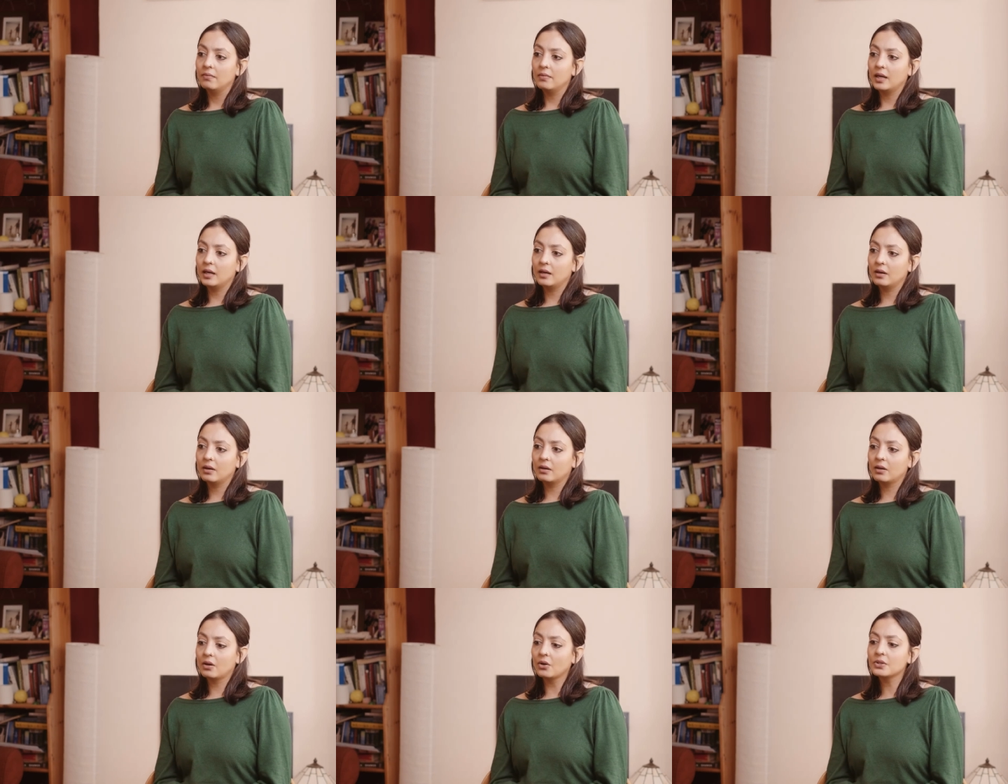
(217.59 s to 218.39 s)
uh,
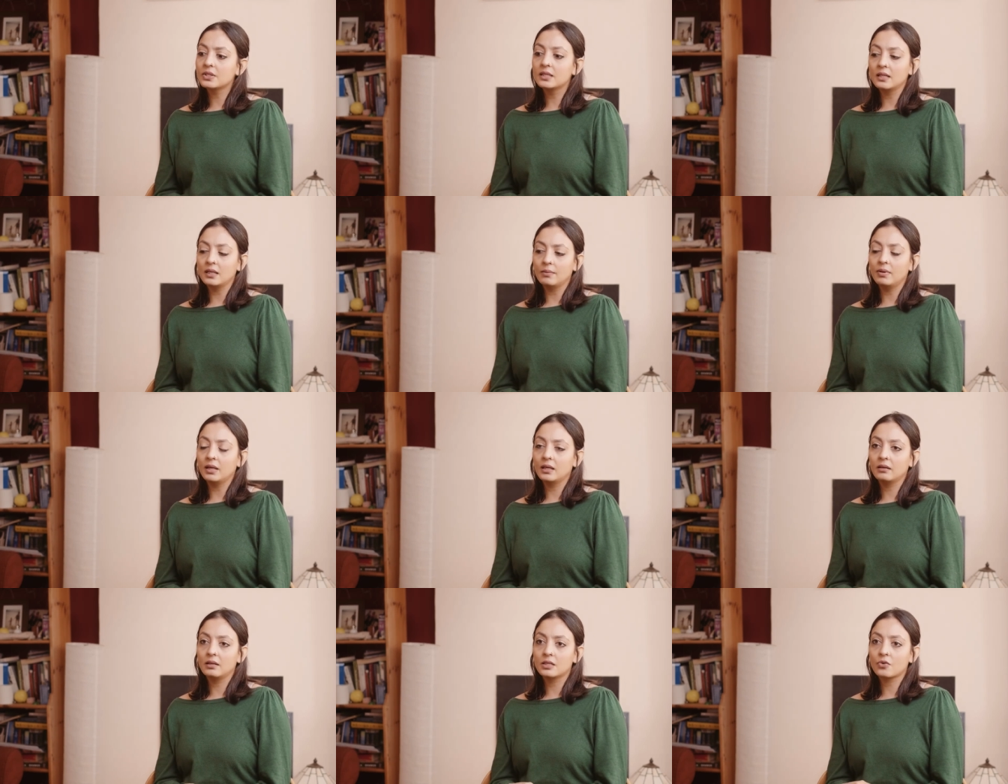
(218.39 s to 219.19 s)
constantly
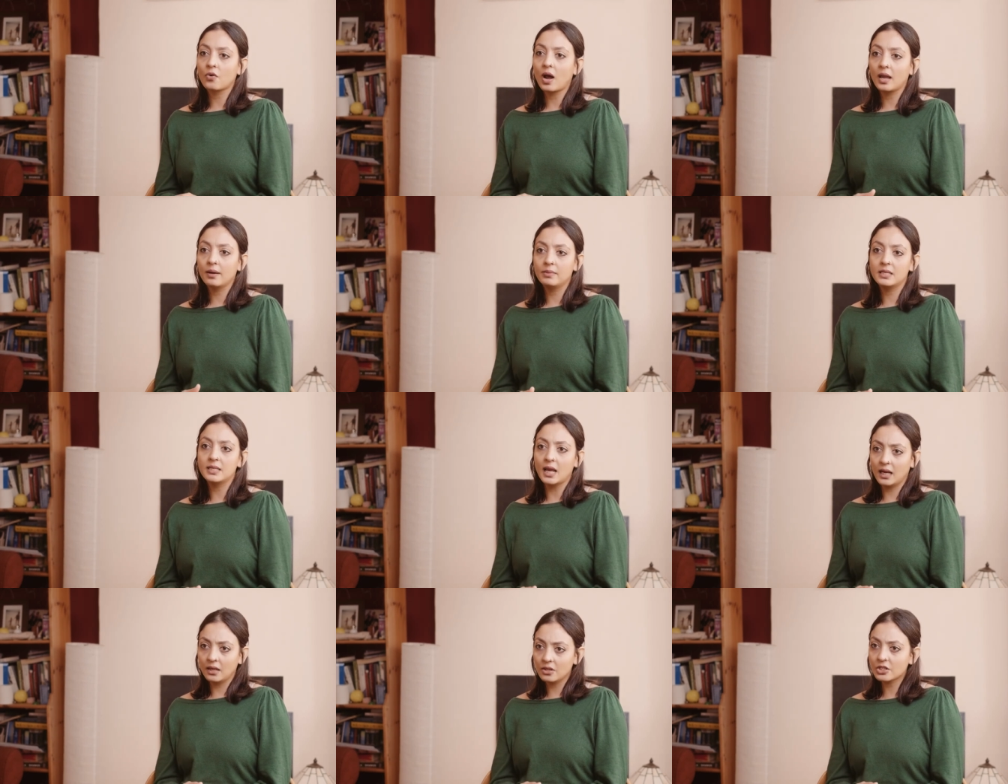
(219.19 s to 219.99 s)
being described as
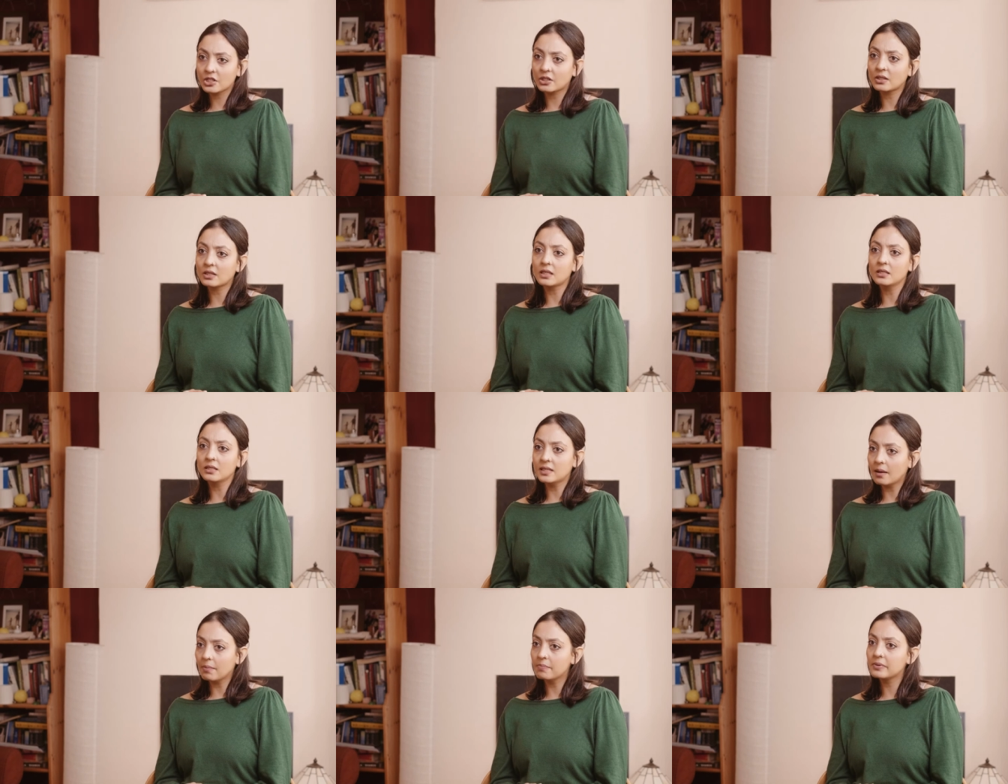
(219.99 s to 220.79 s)
ancient and
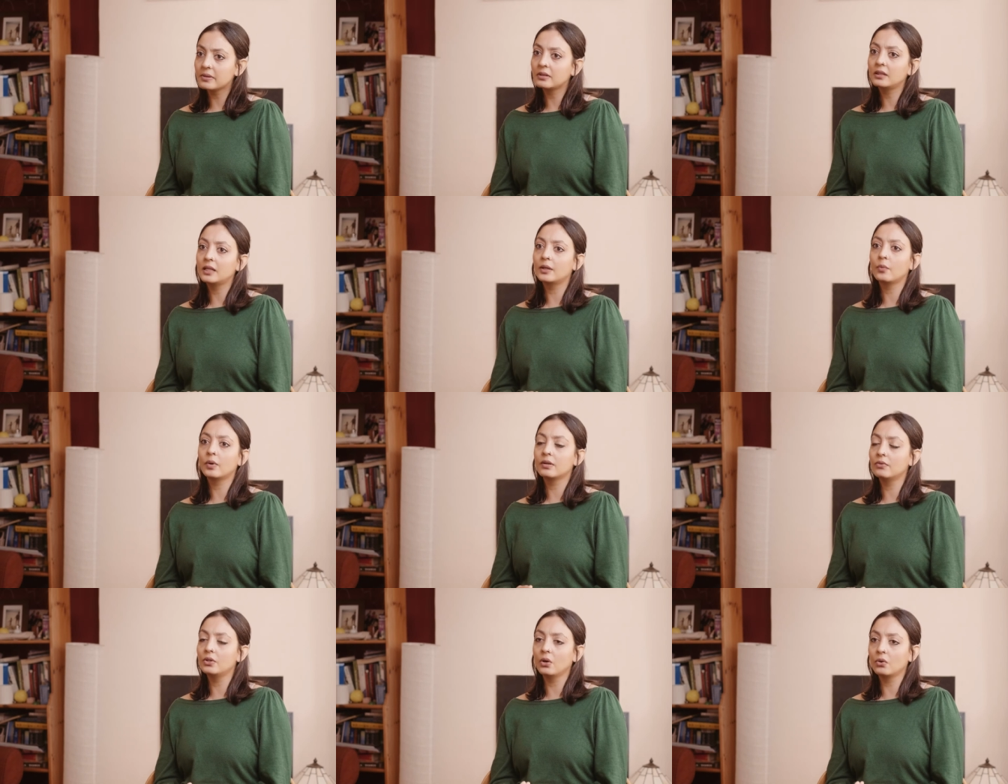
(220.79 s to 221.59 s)
temple and one
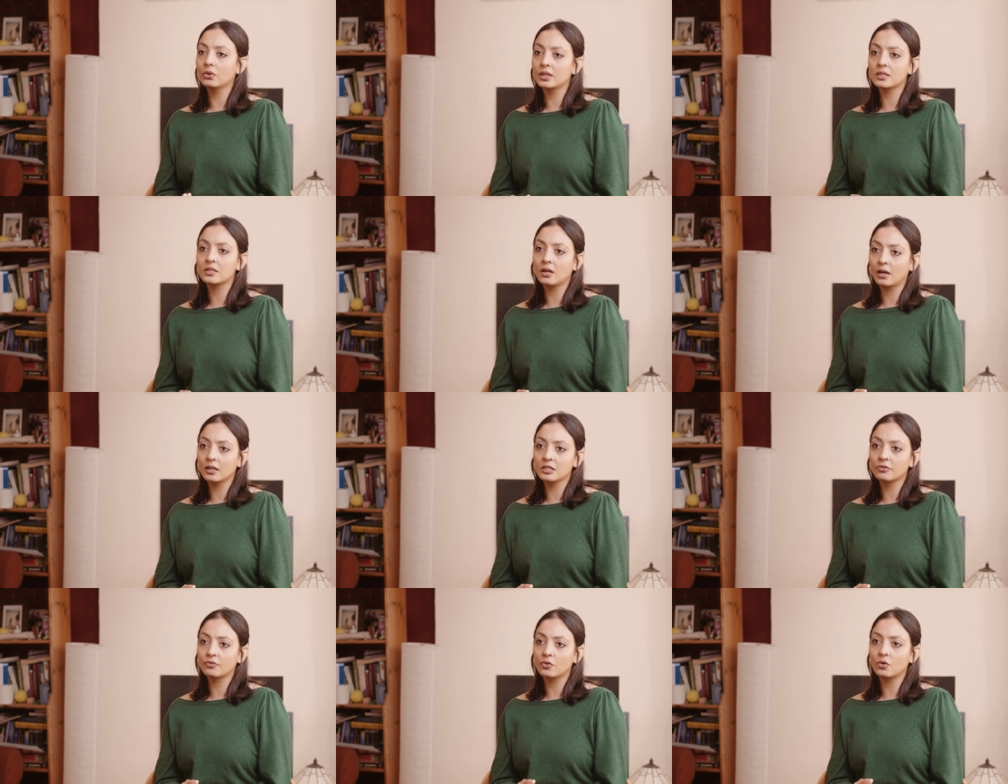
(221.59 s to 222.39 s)
of the oldest
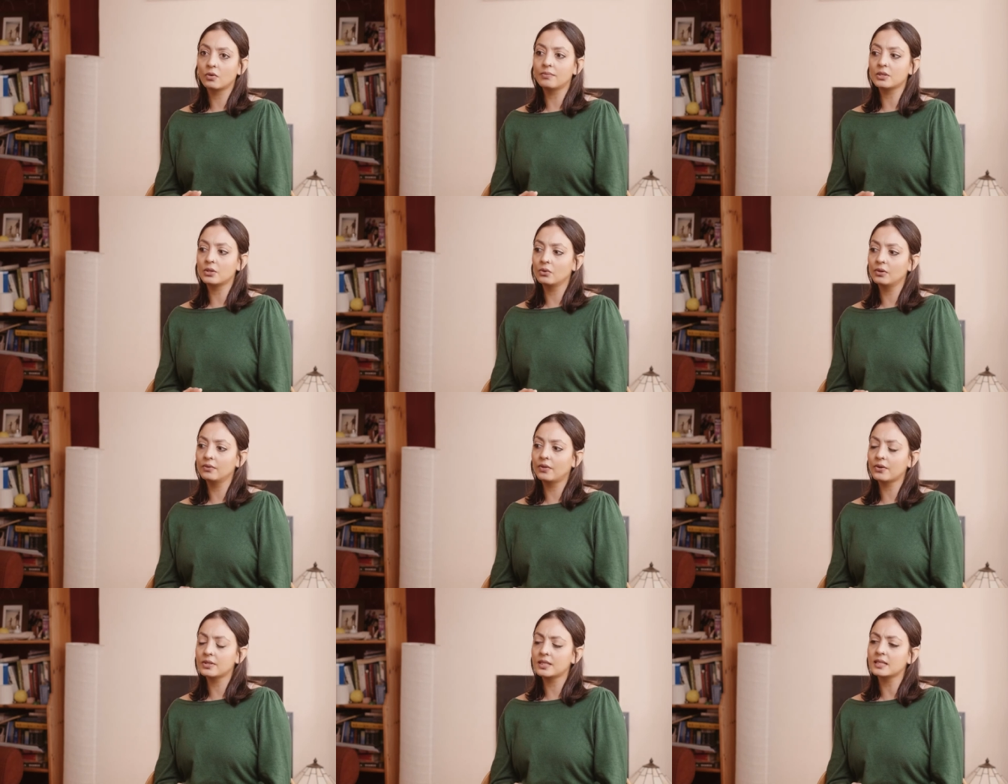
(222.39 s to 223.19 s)
dance forms and all of
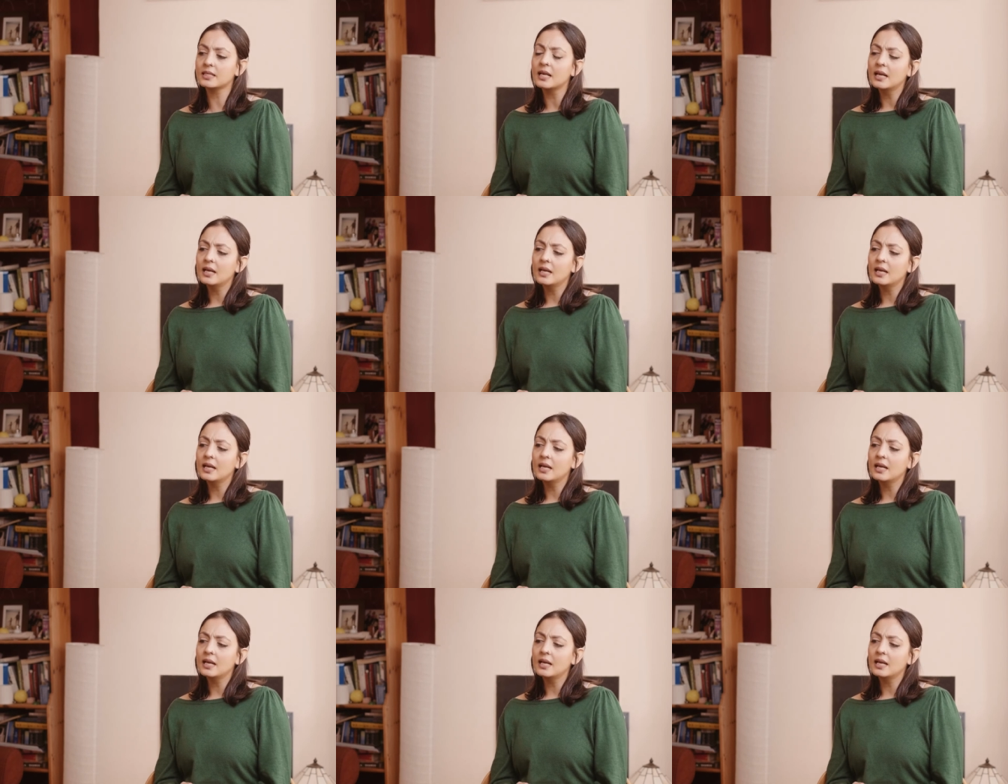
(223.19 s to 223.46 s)
those things.